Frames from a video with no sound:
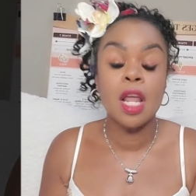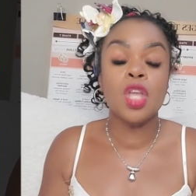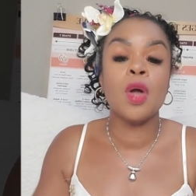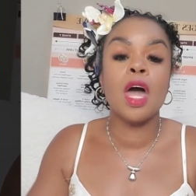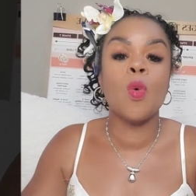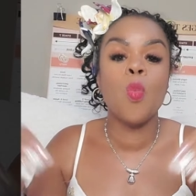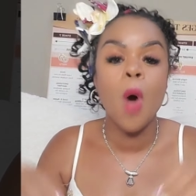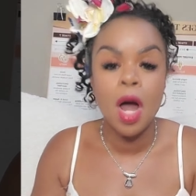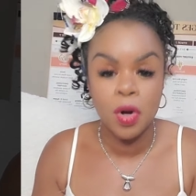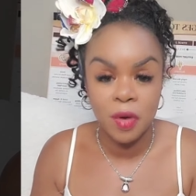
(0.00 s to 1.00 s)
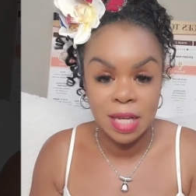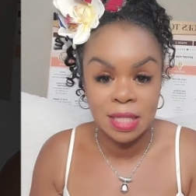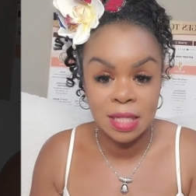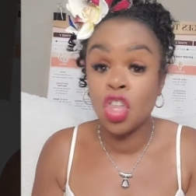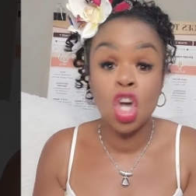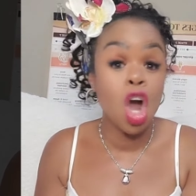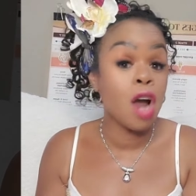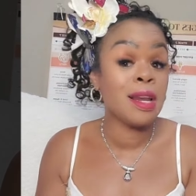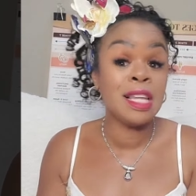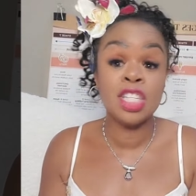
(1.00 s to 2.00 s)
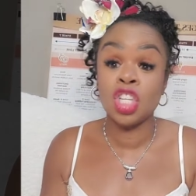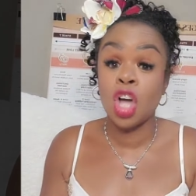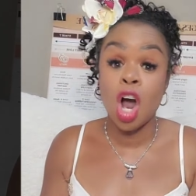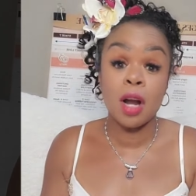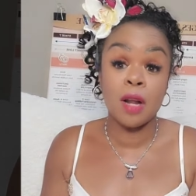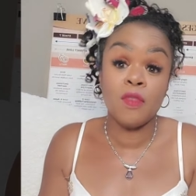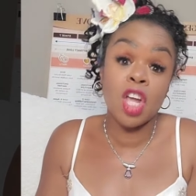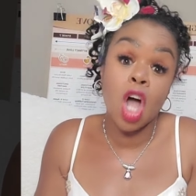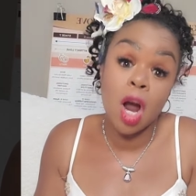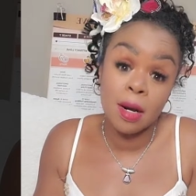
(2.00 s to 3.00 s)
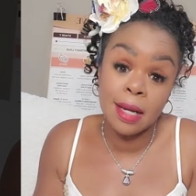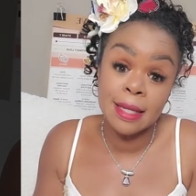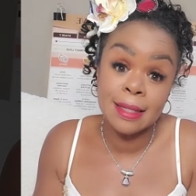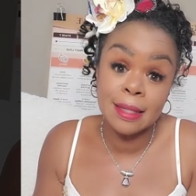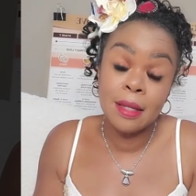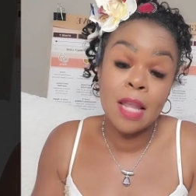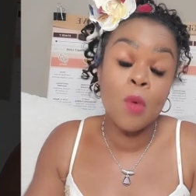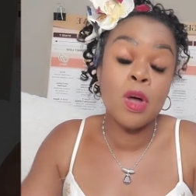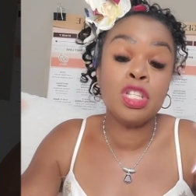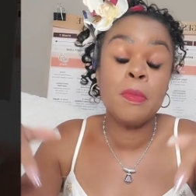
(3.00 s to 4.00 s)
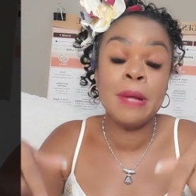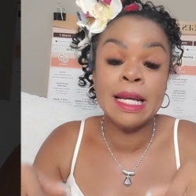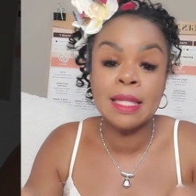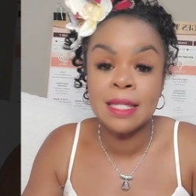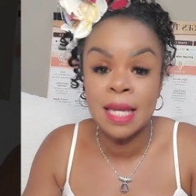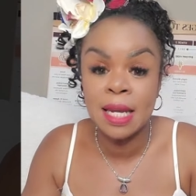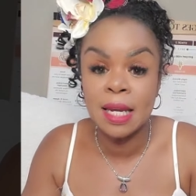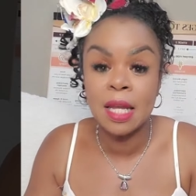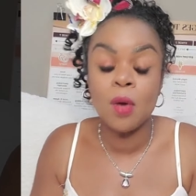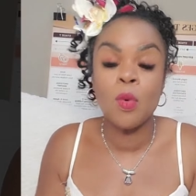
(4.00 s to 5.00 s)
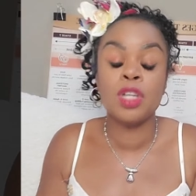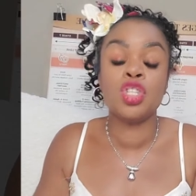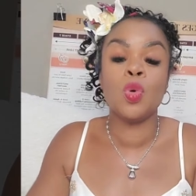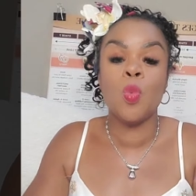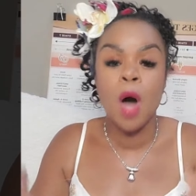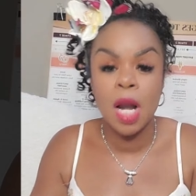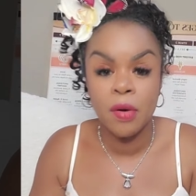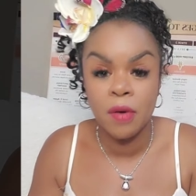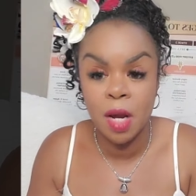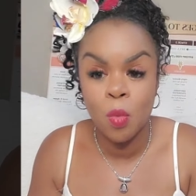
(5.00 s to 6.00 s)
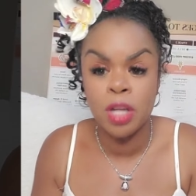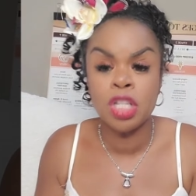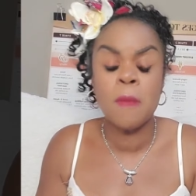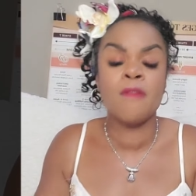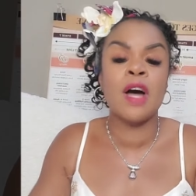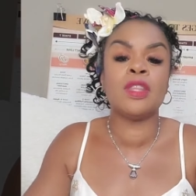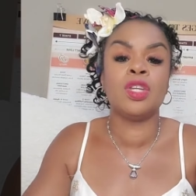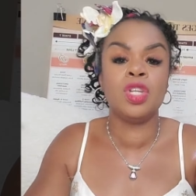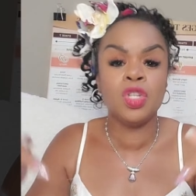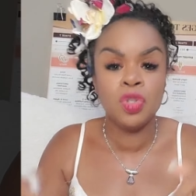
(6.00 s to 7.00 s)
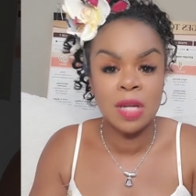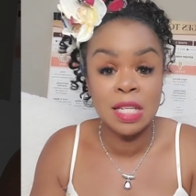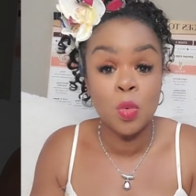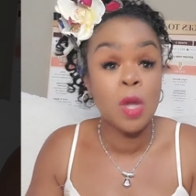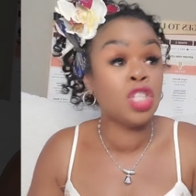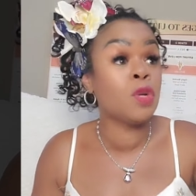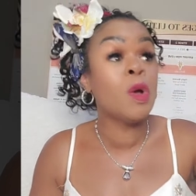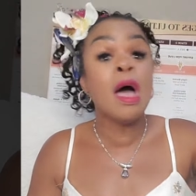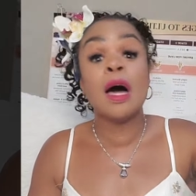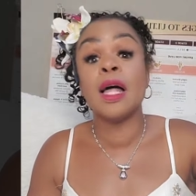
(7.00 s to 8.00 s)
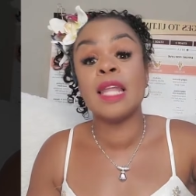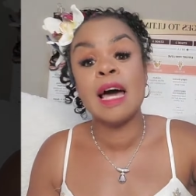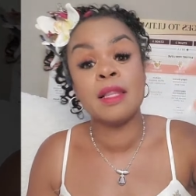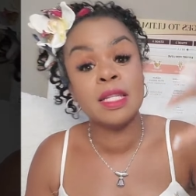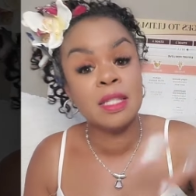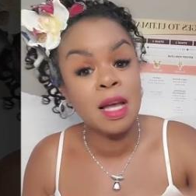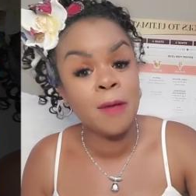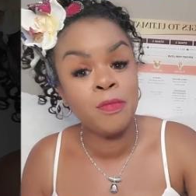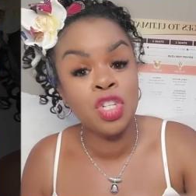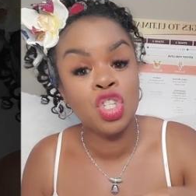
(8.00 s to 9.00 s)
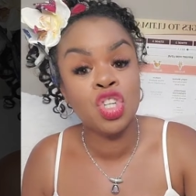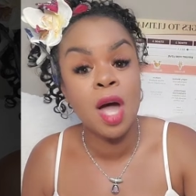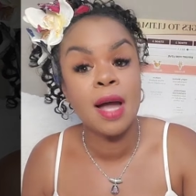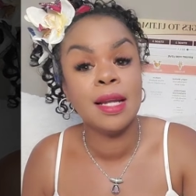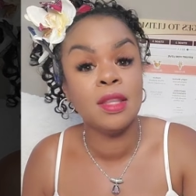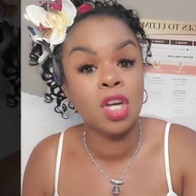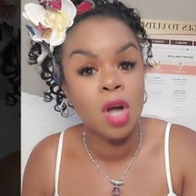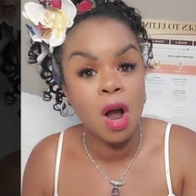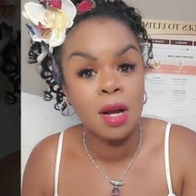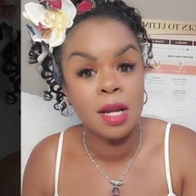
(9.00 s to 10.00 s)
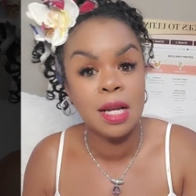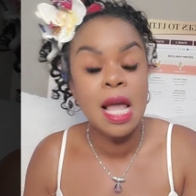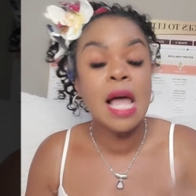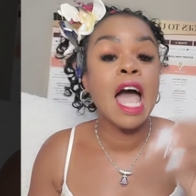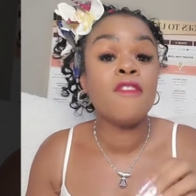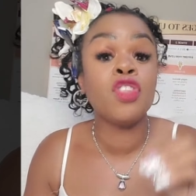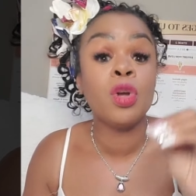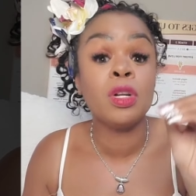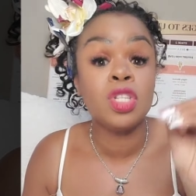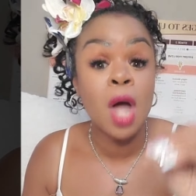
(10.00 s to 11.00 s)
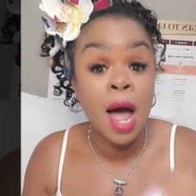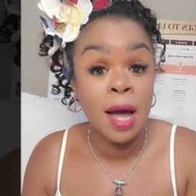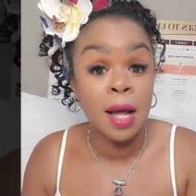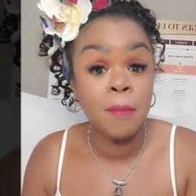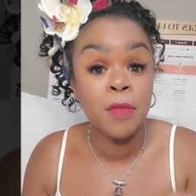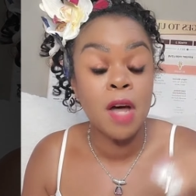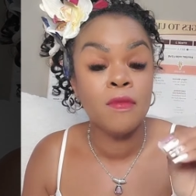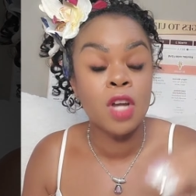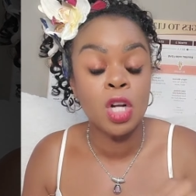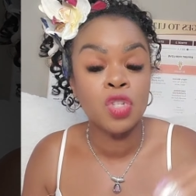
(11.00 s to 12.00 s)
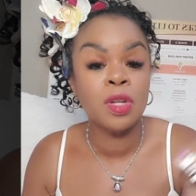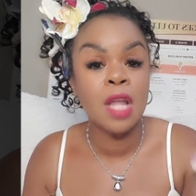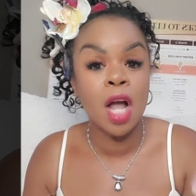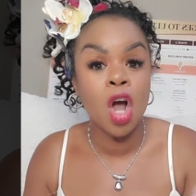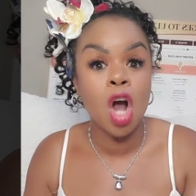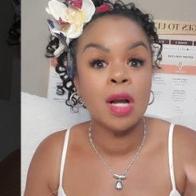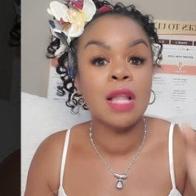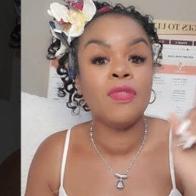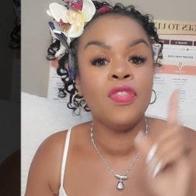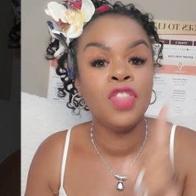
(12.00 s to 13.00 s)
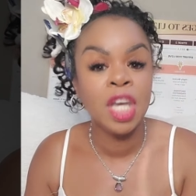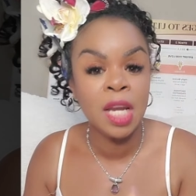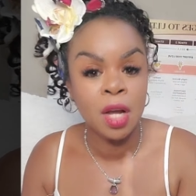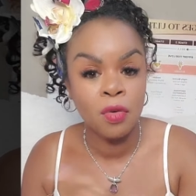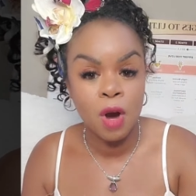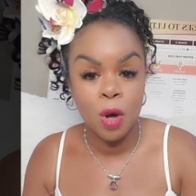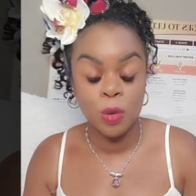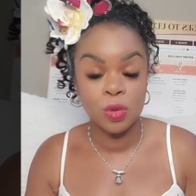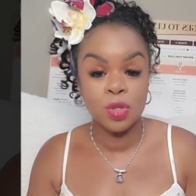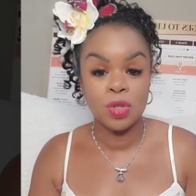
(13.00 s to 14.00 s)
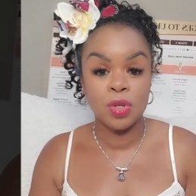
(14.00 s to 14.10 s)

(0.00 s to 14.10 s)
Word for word: You got to water it. The garden is the garden regardless. Now, once you plant the seed in it, once you water it, once you provide the nutrients, once you allow the sun to shine in the garden, after time of nurturing that garden, then it grows.